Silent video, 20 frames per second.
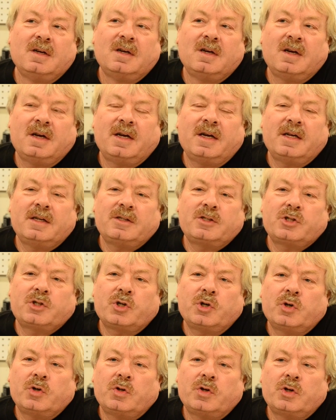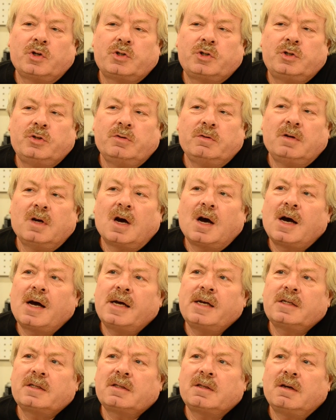And so there's 2
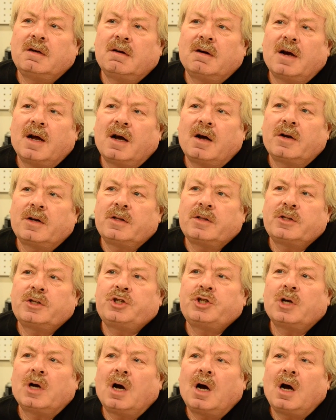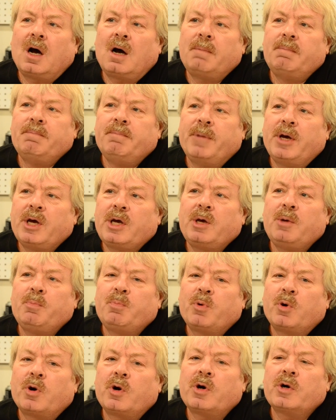guys that are out in the shop making
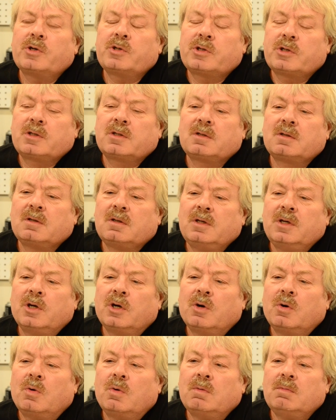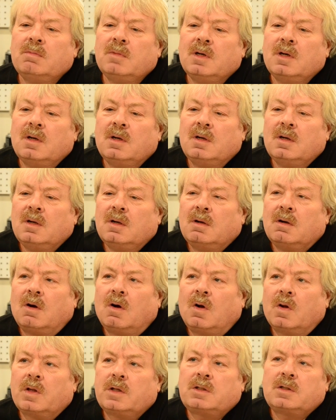parts,
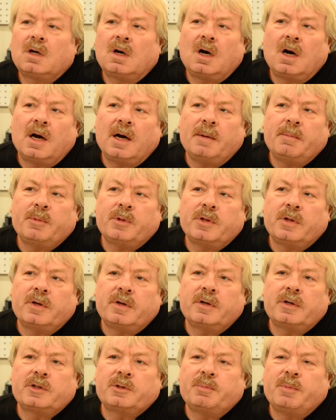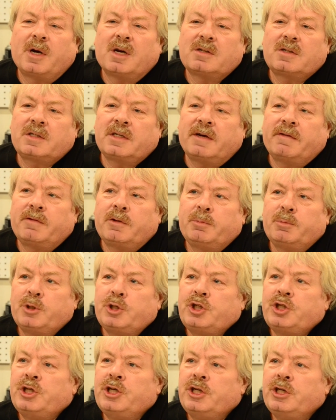all the time. And there's about 7
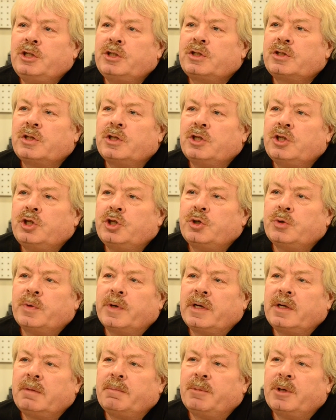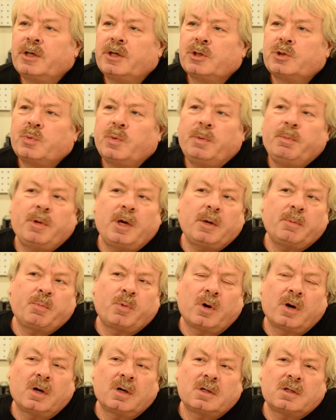machines that do it, because we make
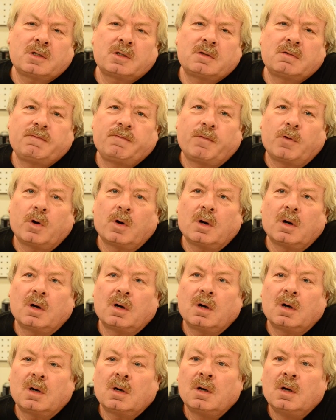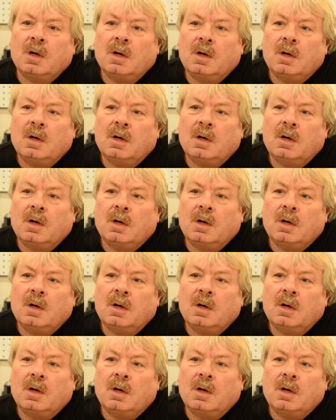parts for